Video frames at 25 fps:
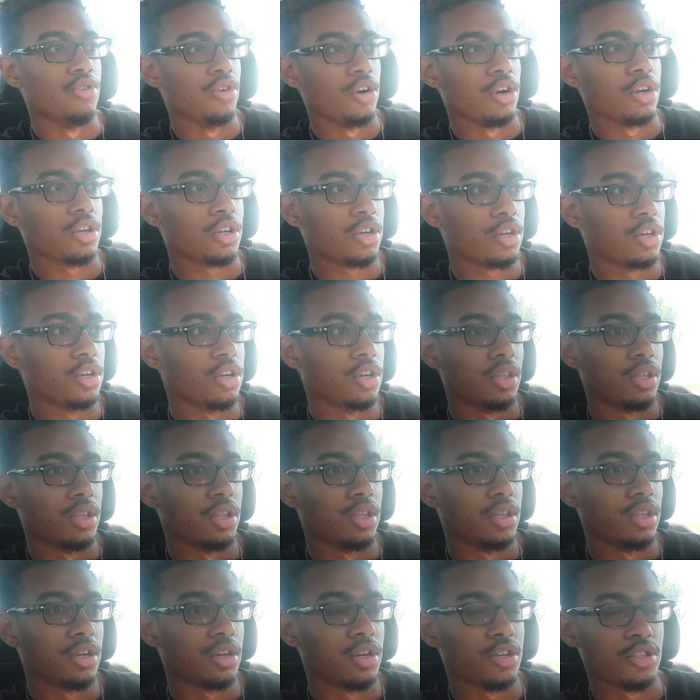York,
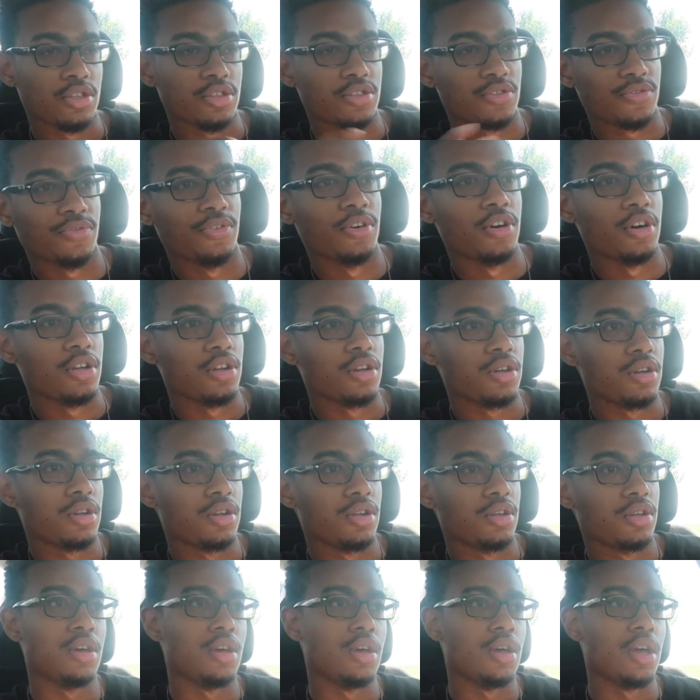cause it's fun.
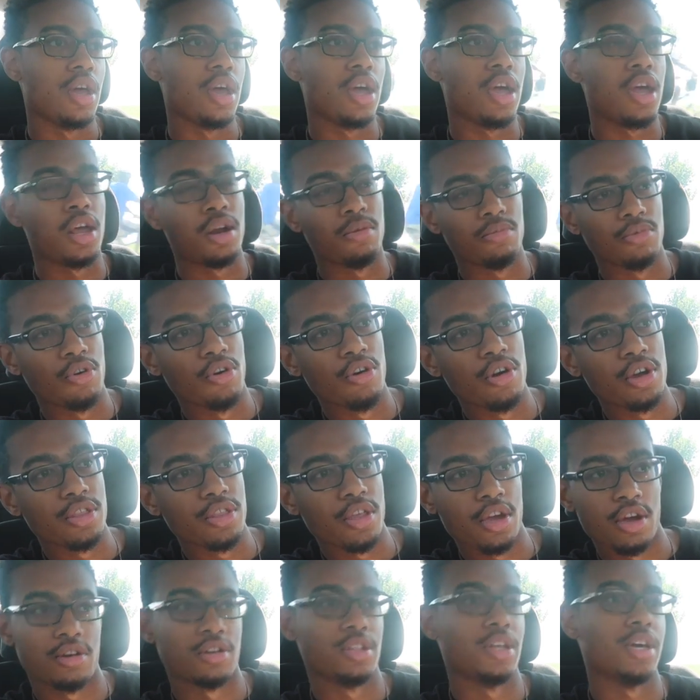And I'm
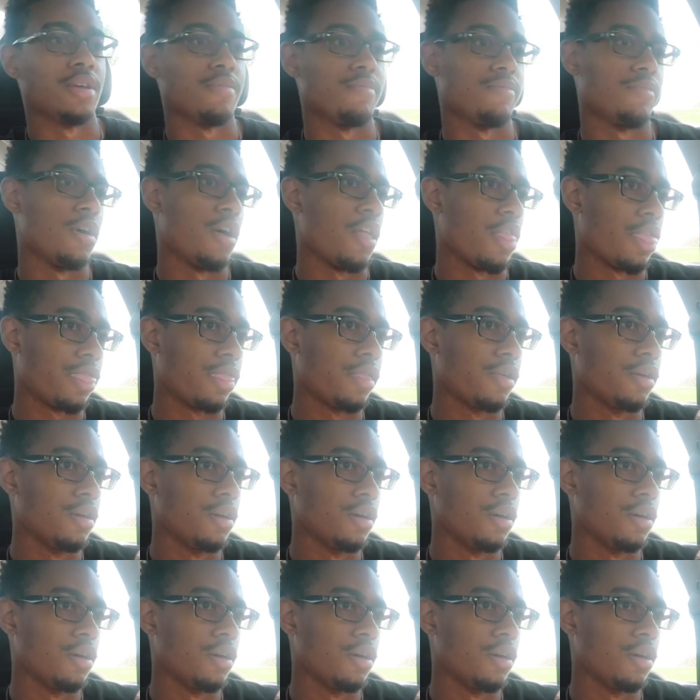going there in like a month.